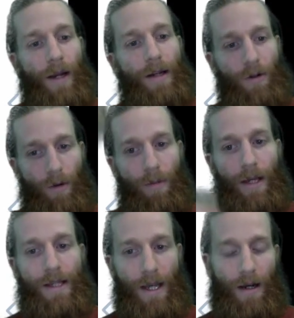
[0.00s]
right, and it'll
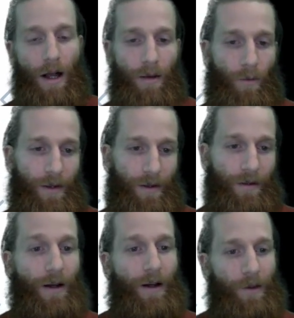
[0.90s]
replace that column with
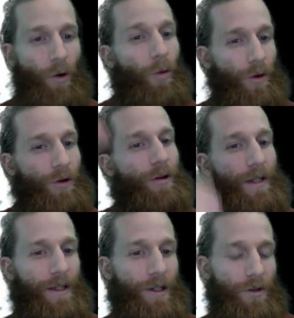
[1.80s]
the order
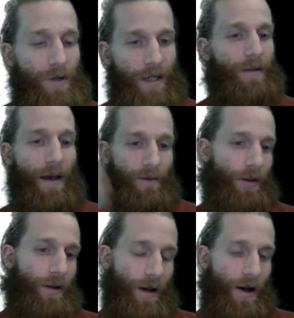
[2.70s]
in the unique
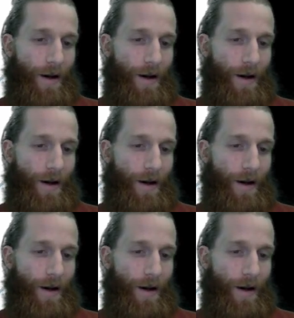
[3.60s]
level.